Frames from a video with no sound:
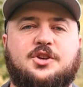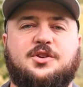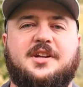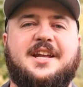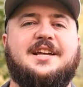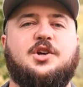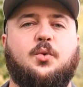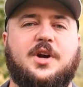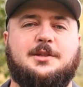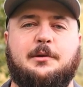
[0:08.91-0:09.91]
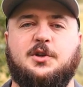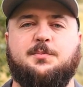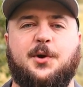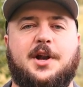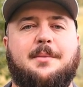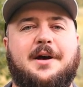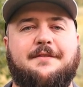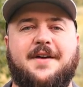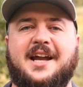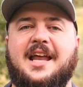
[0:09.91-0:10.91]
So today's whole recipe was spurred on by the
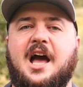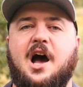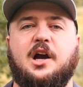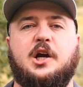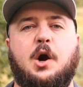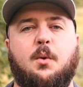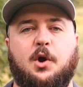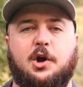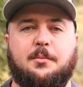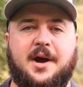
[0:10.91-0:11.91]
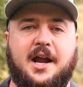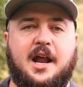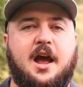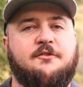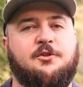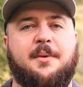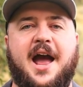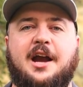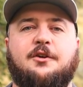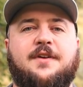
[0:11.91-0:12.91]
fact a coworker of mine from
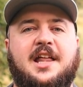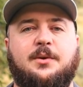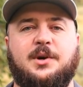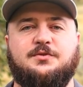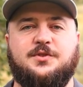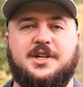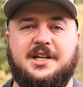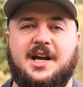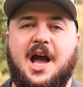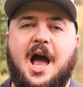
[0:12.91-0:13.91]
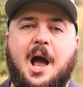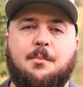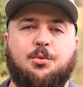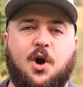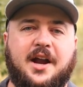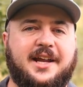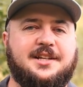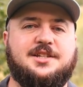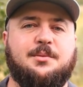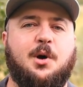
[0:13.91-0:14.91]
Hacker Valley, West Virginia, brought
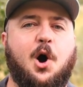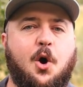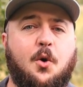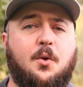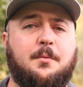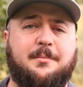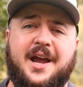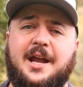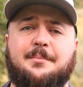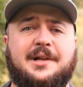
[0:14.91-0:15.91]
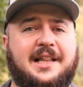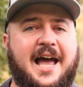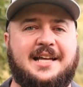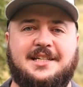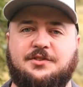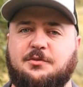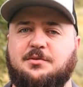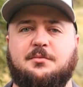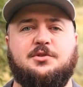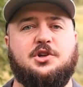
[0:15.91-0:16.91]
in some homemade molasses from
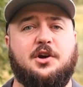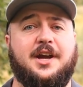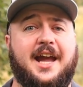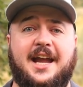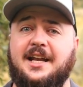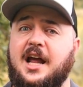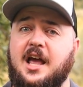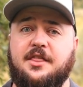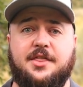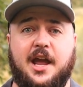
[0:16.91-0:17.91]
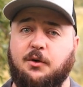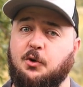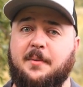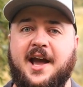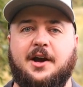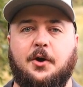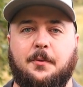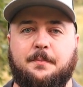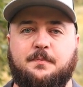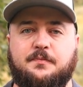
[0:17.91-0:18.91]
some sugar cane they grew back home.